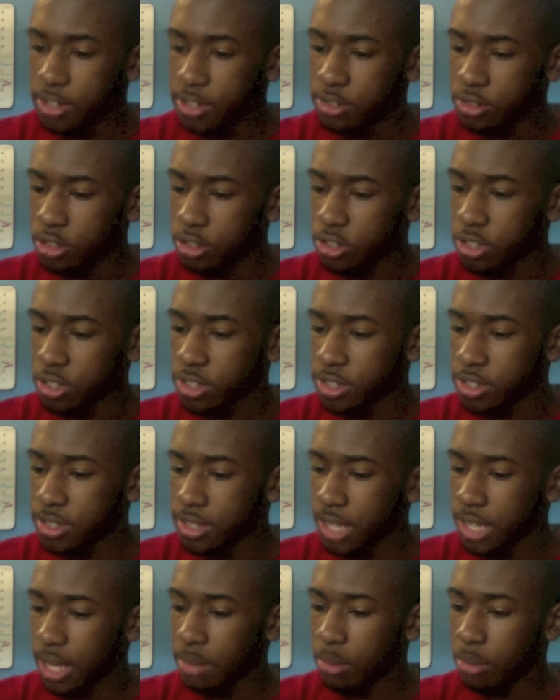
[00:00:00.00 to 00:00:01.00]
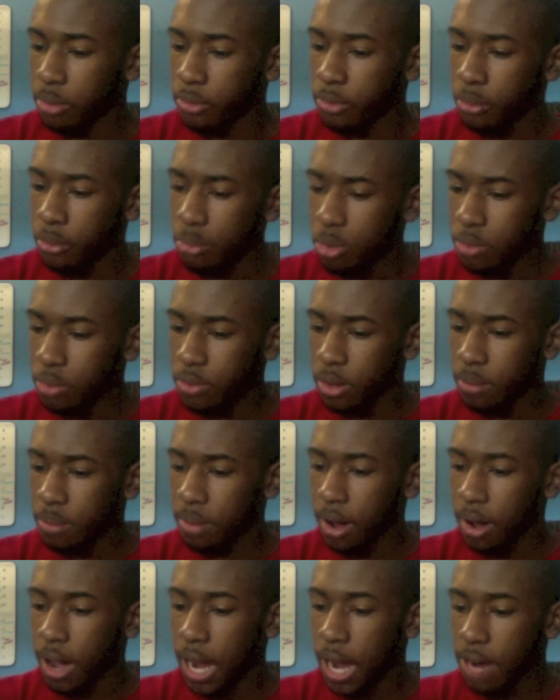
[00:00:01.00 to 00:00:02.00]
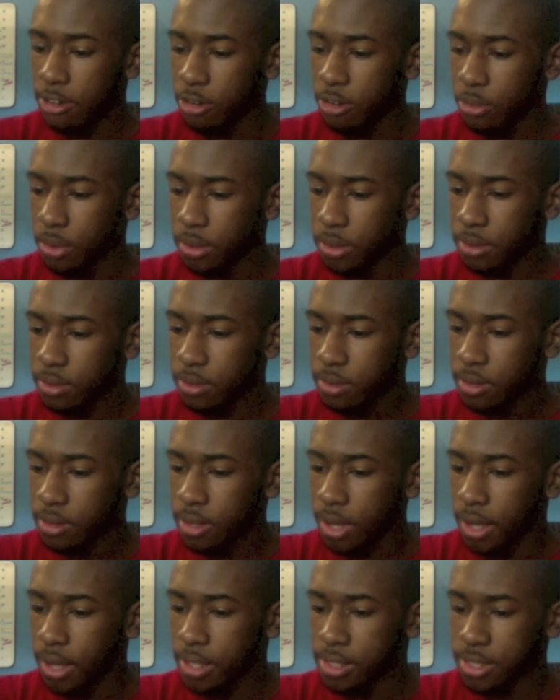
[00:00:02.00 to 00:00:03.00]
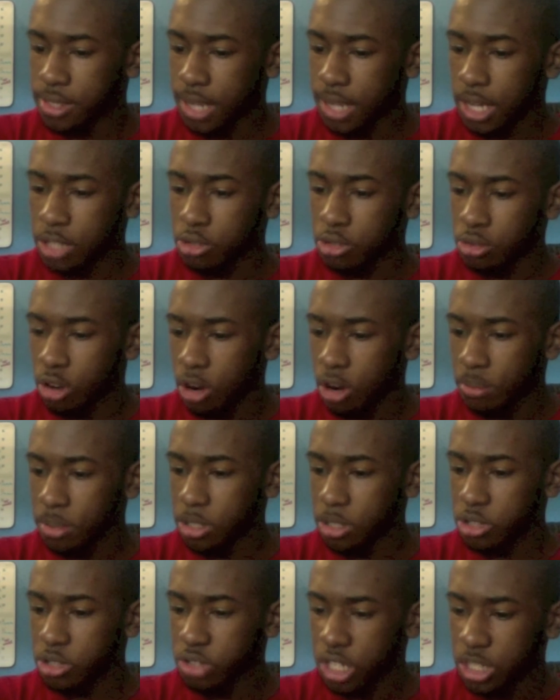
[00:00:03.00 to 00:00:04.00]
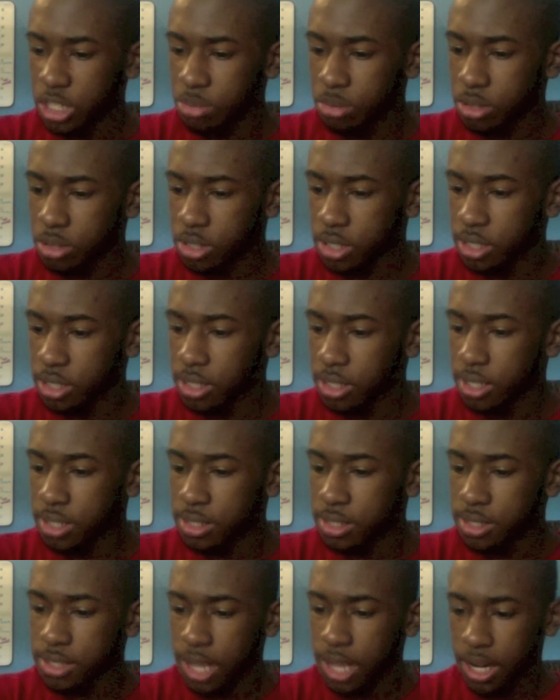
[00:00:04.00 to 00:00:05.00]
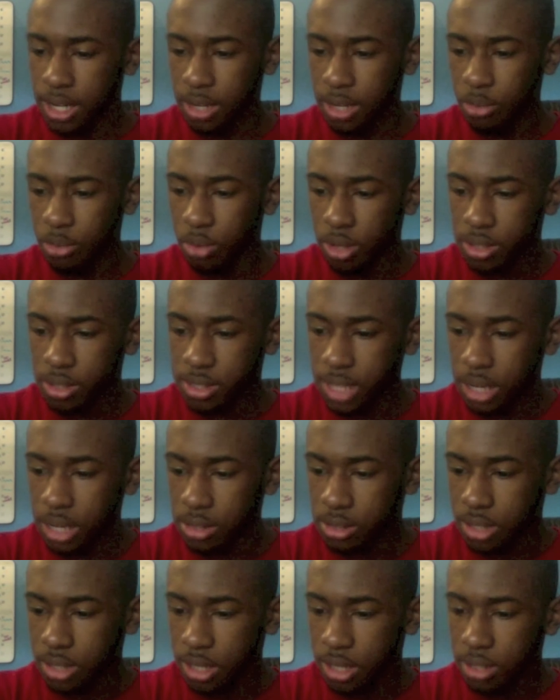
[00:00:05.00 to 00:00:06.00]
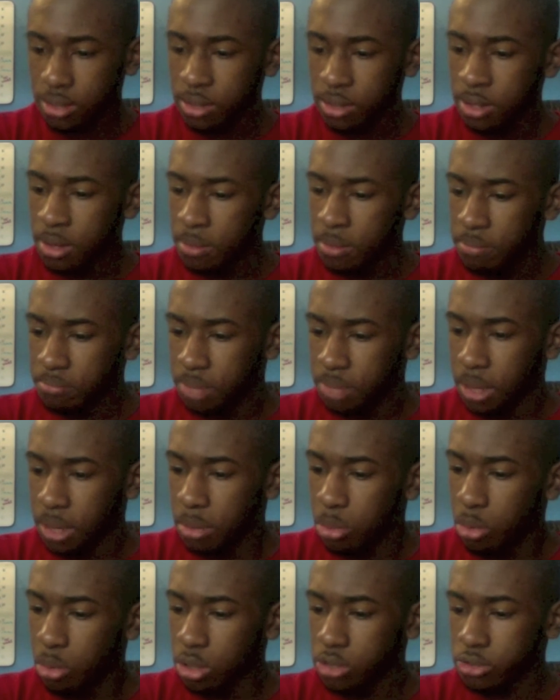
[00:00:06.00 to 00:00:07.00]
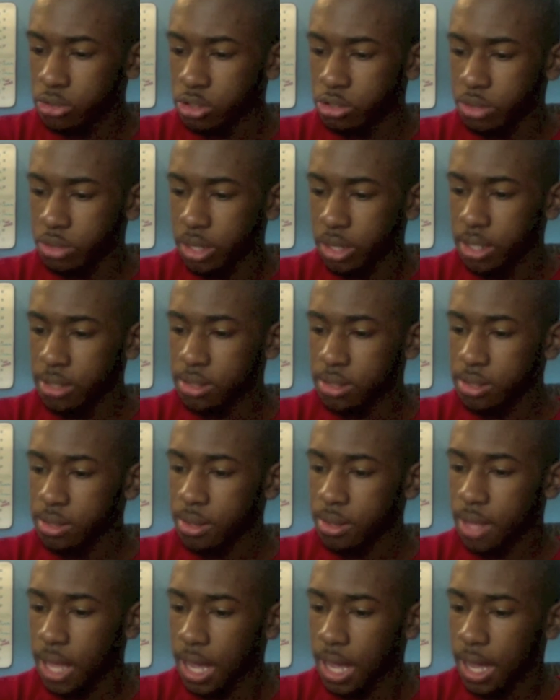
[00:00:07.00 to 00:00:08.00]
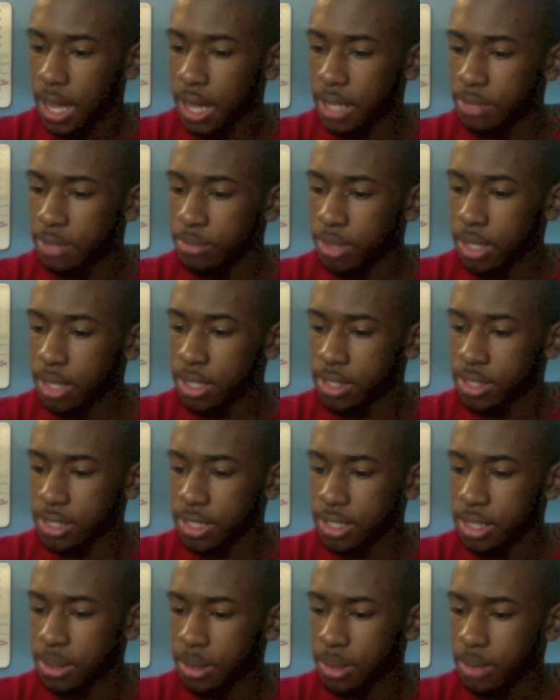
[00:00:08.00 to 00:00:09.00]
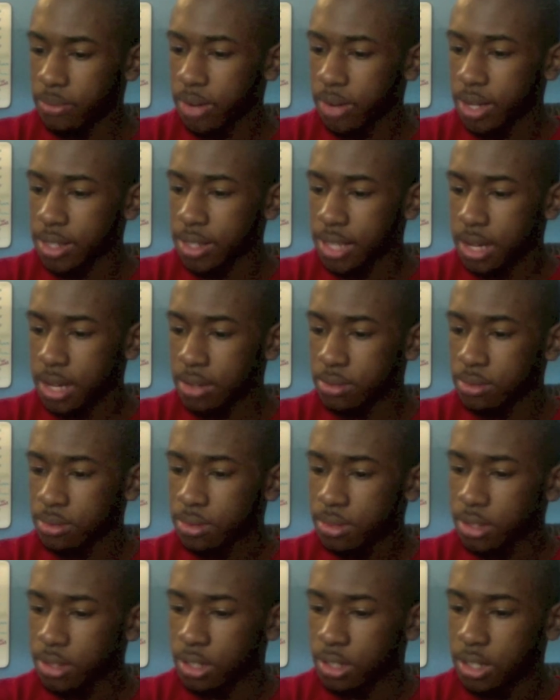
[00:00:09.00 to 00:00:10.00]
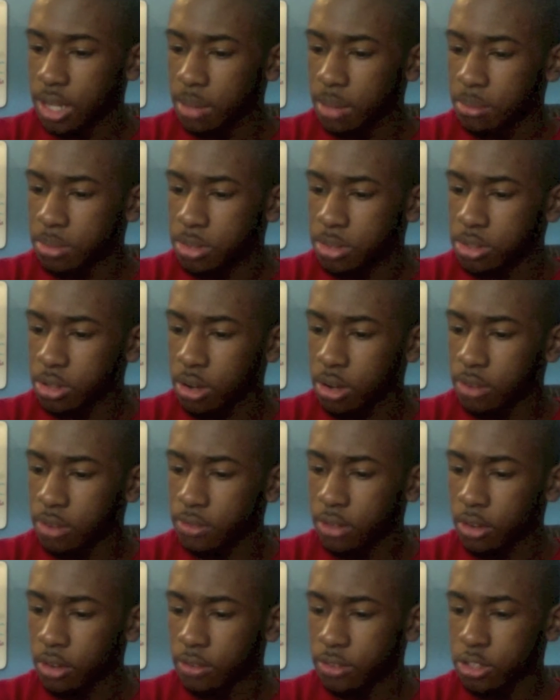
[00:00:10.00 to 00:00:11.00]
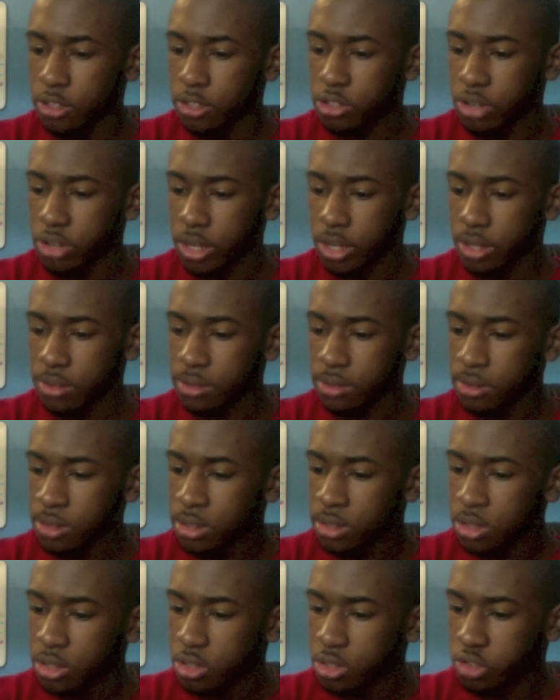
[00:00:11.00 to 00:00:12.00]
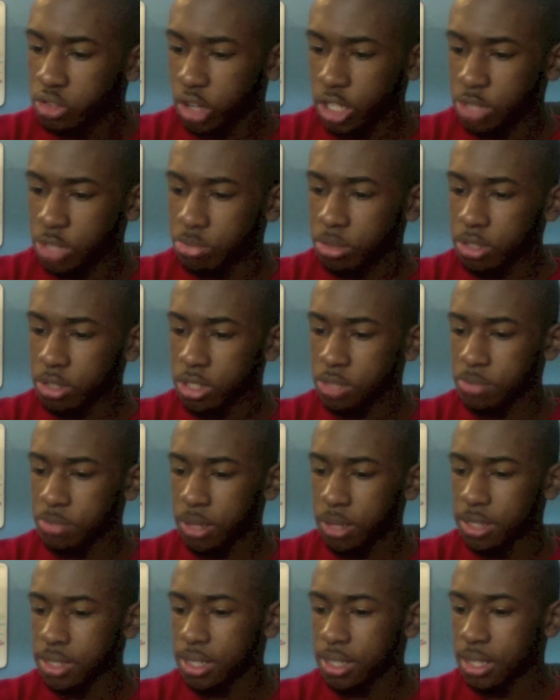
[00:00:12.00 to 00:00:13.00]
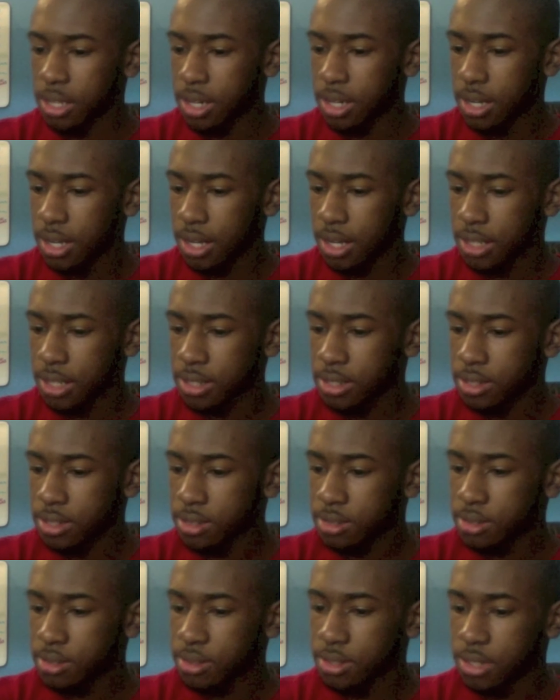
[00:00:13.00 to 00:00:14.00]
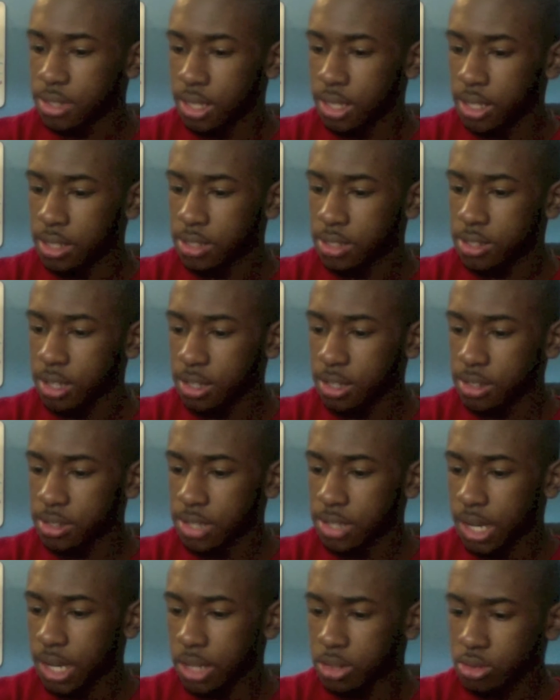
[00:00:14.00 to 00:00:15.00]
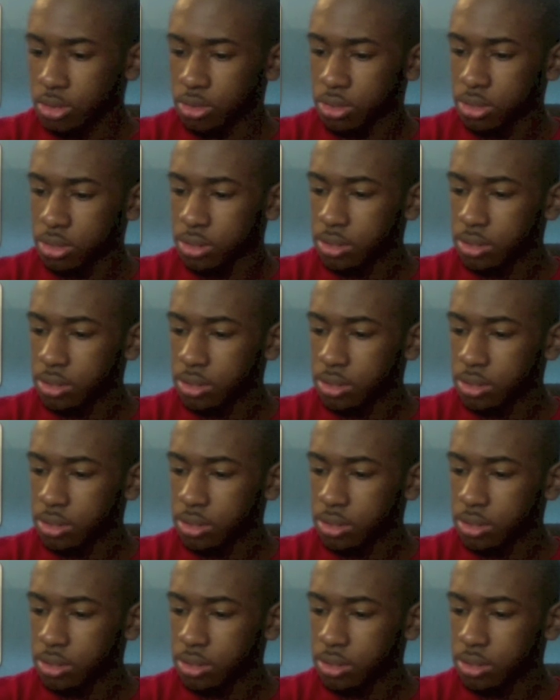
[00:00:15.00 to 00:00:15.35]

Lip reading: It's not just the name of a movie about a heroine, it's an actual hobby. Train spotting is exactly what it sounds like. People watch for trains, and when they see them, they write down the numbers of the train. Train spotters basically collect seeing certain types,